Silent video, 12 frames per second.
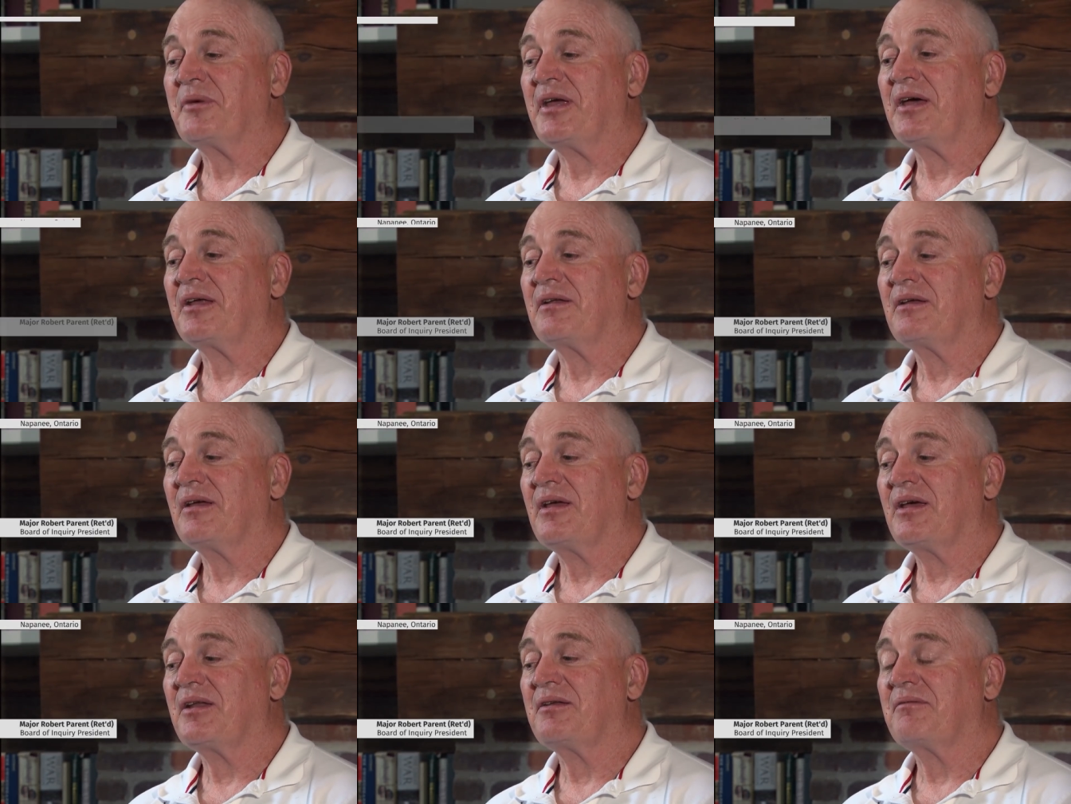man
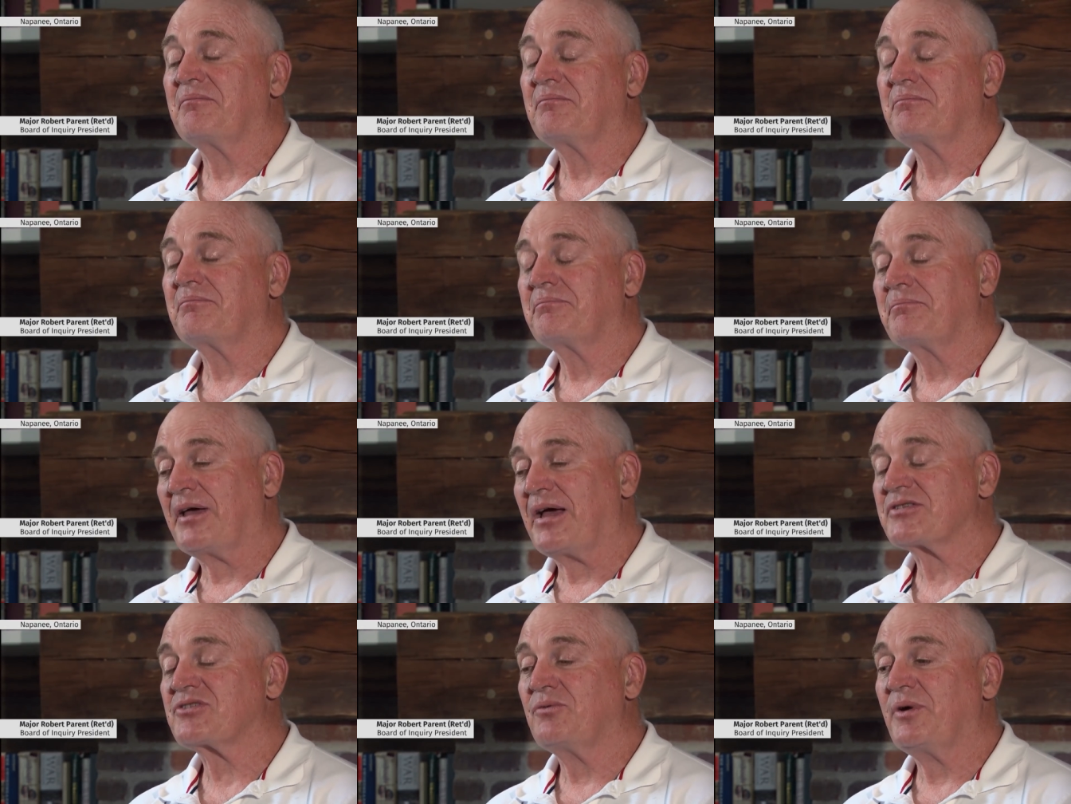had
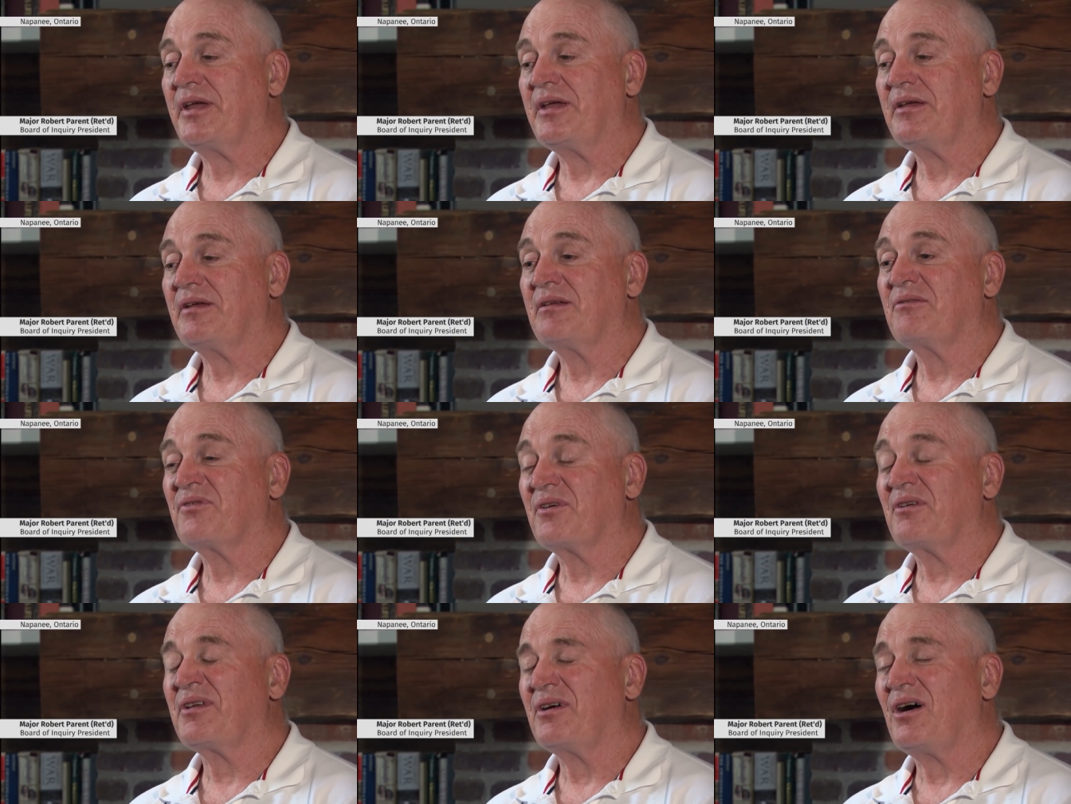passed away in
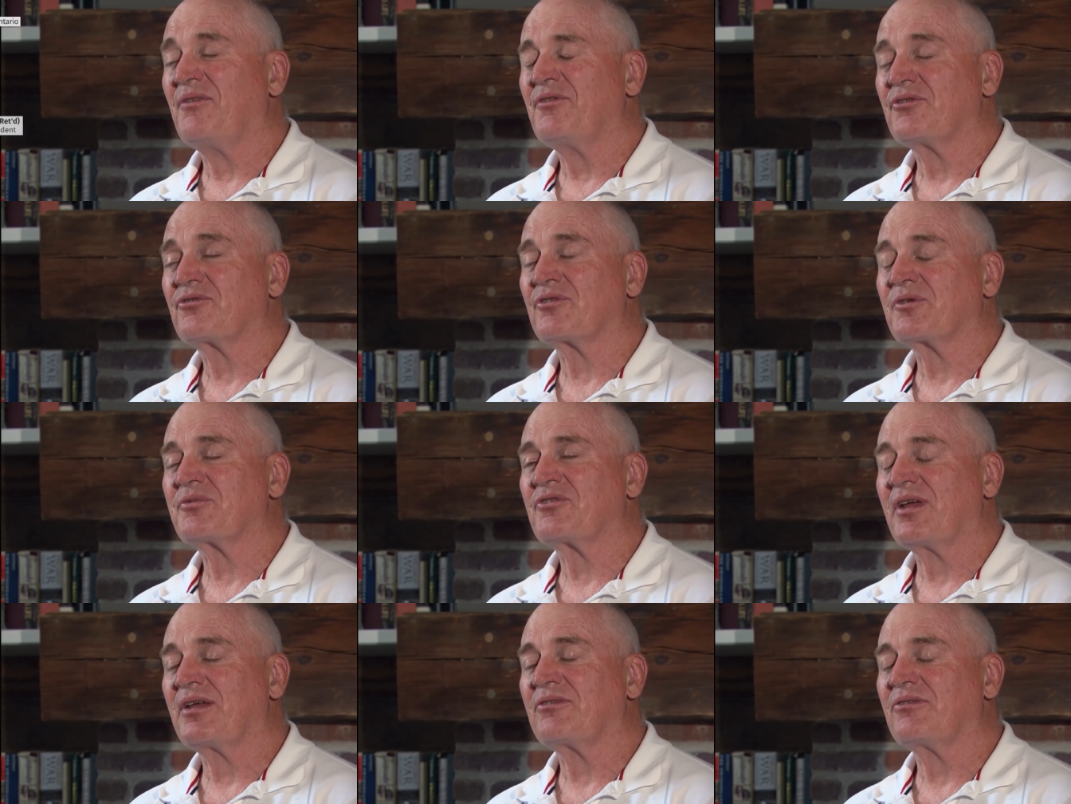fairly awful
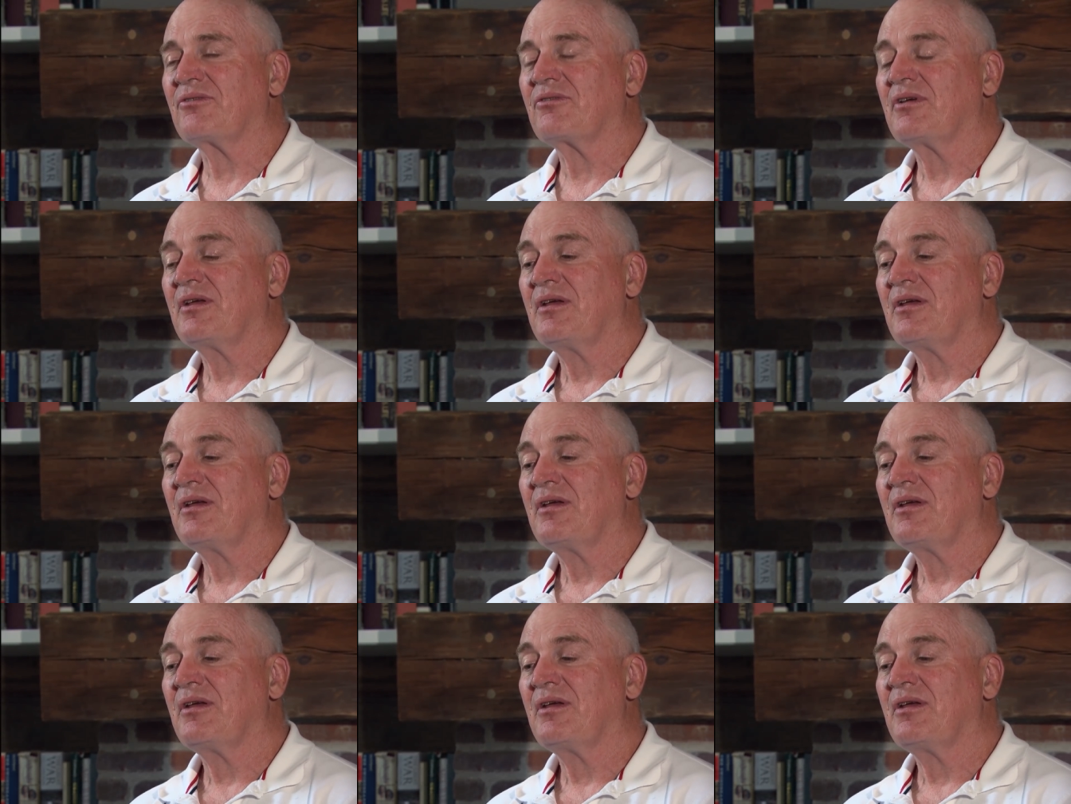circumstances,